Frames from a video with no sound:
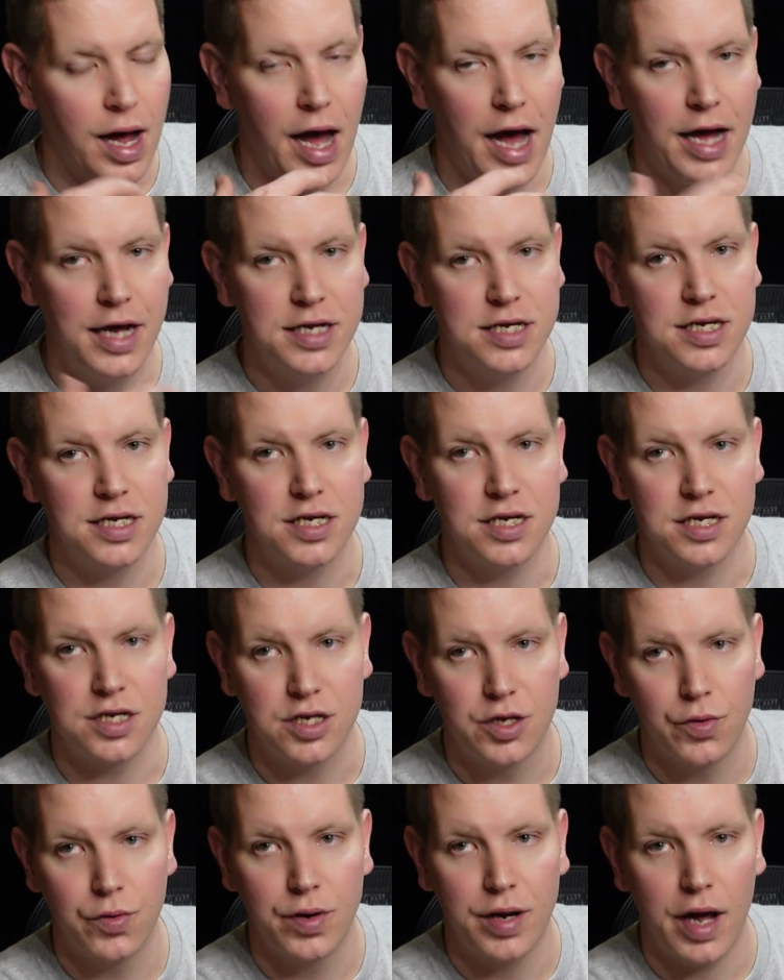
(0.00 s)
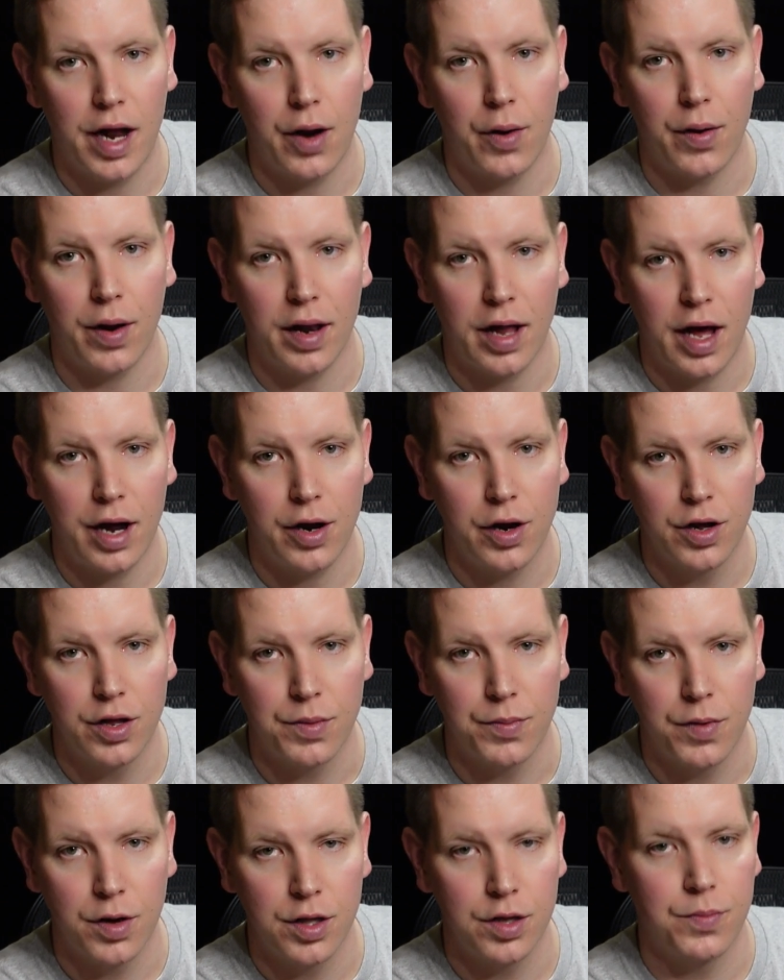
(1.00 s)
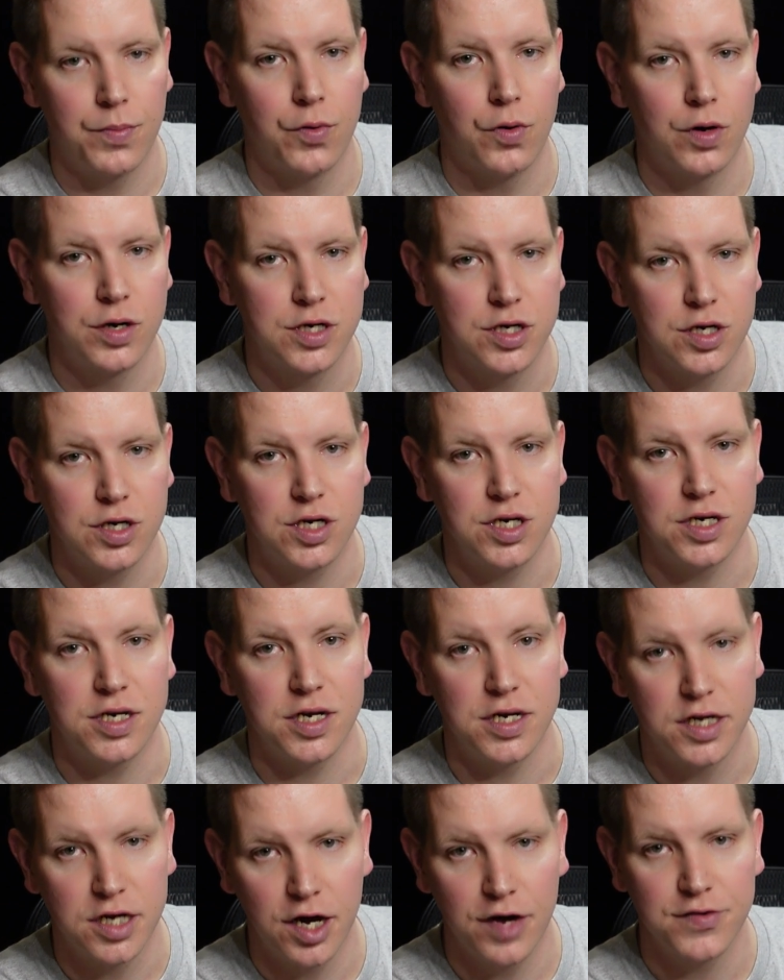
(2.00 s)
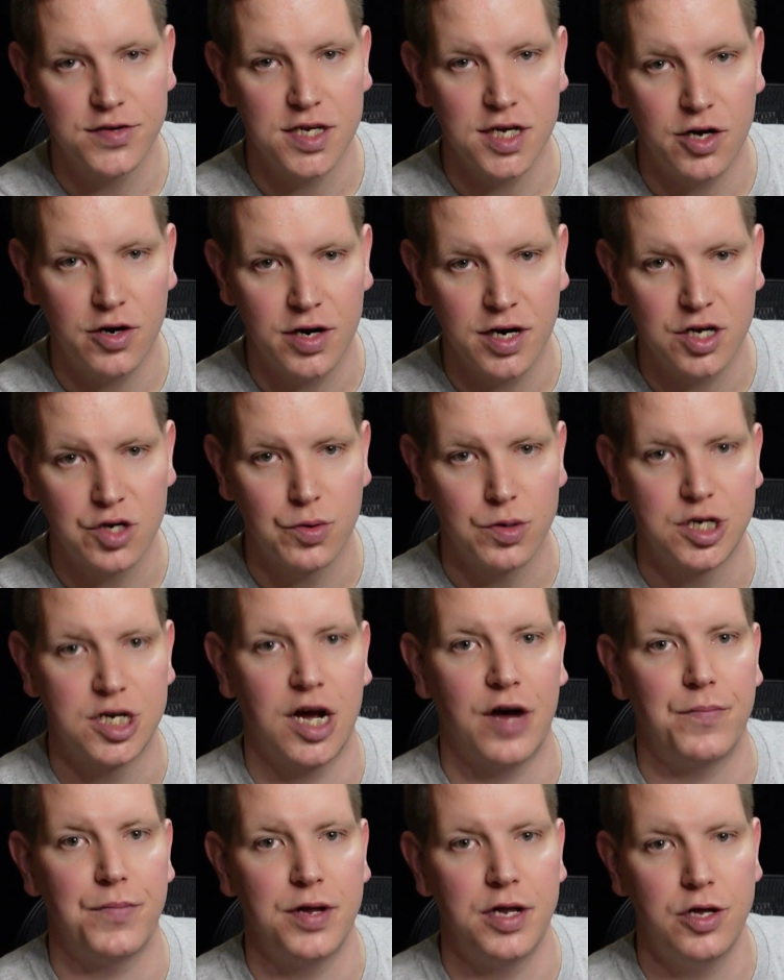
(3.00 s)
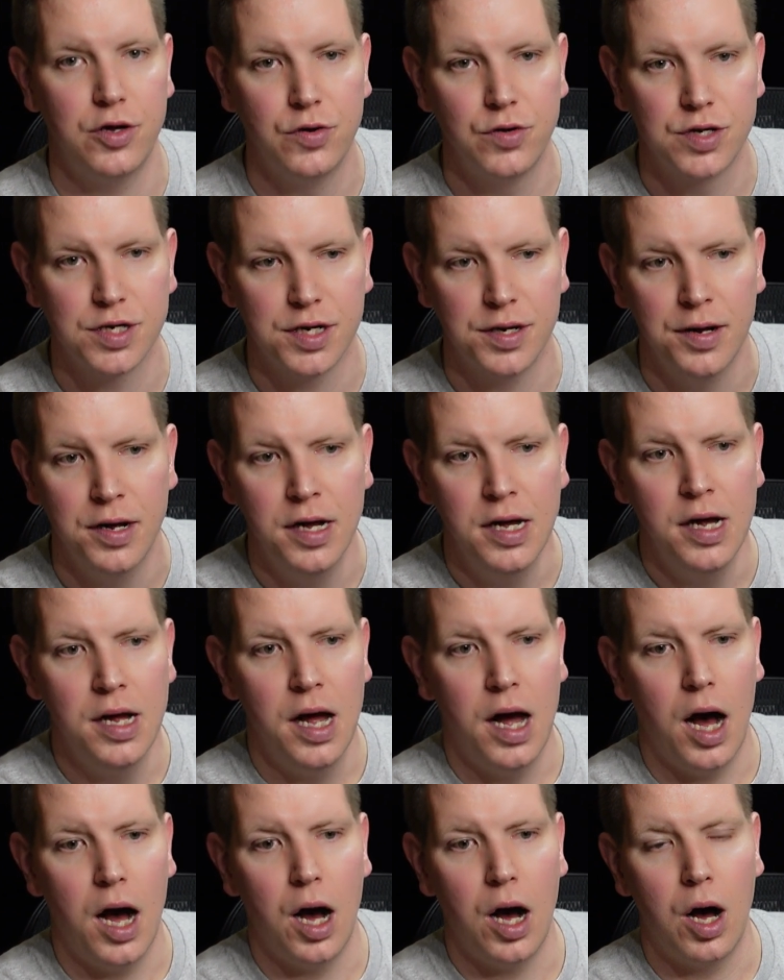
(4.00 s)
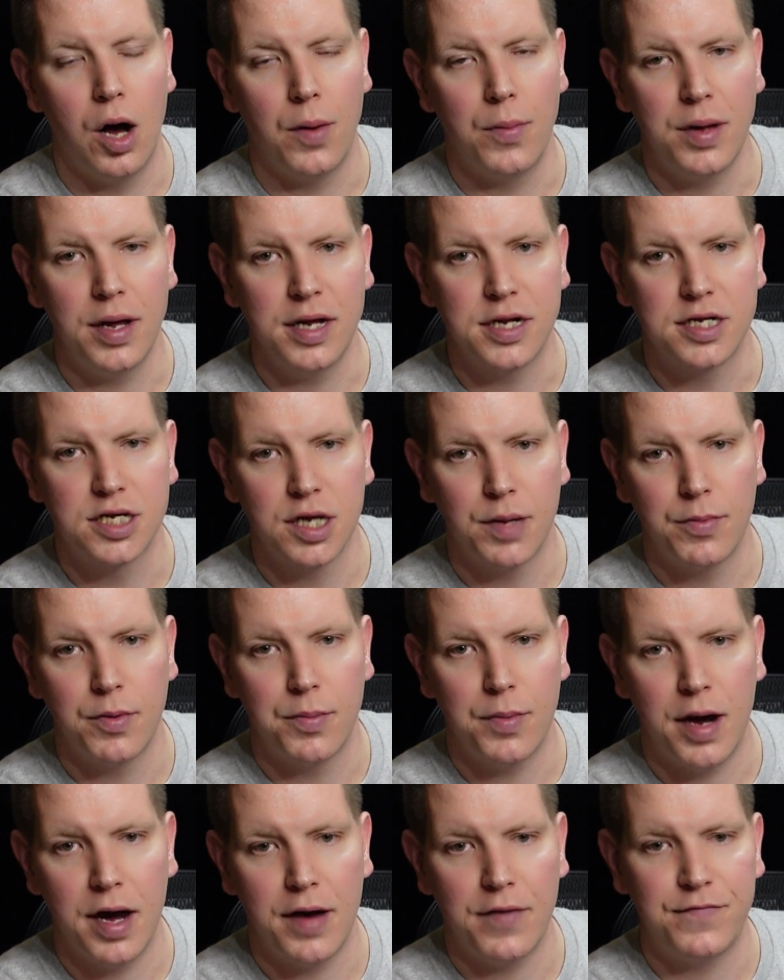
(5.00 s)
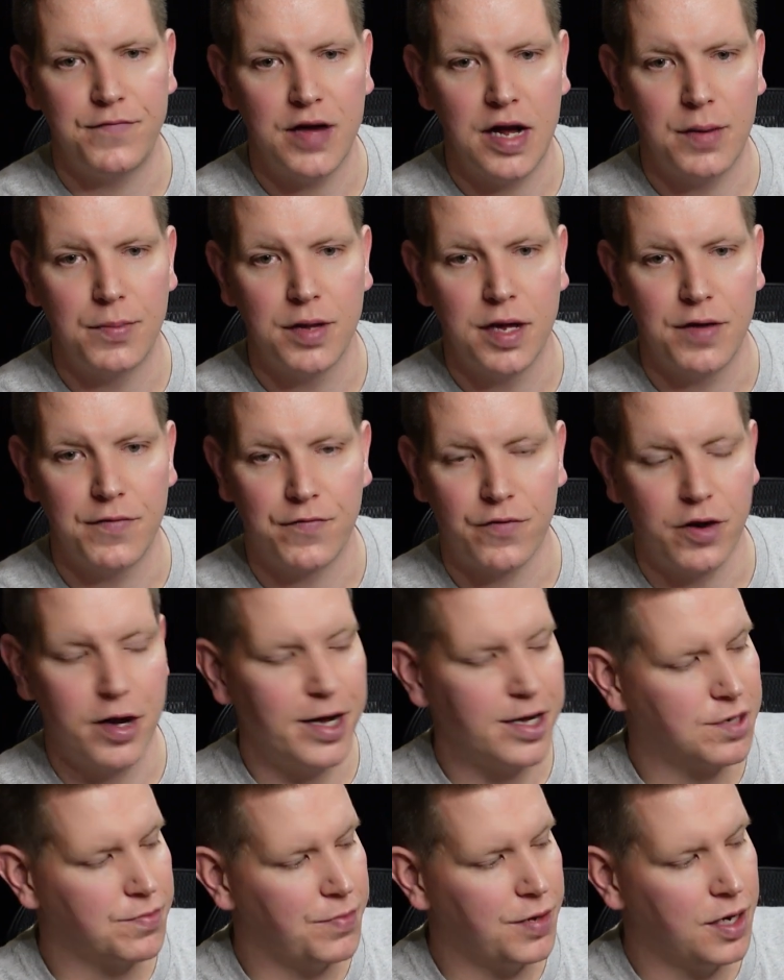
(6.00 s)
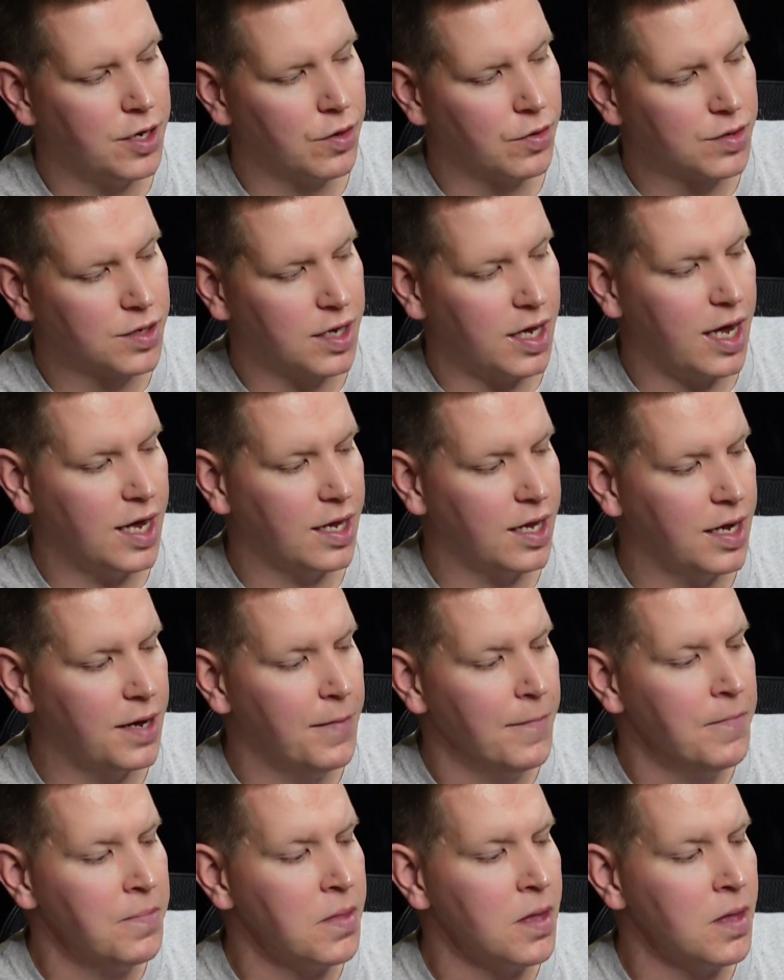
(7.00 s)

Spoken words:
Asus is doing that on a lot of other motherboards, such as the Tough series, which I've been using in some of my family and friends builds lately.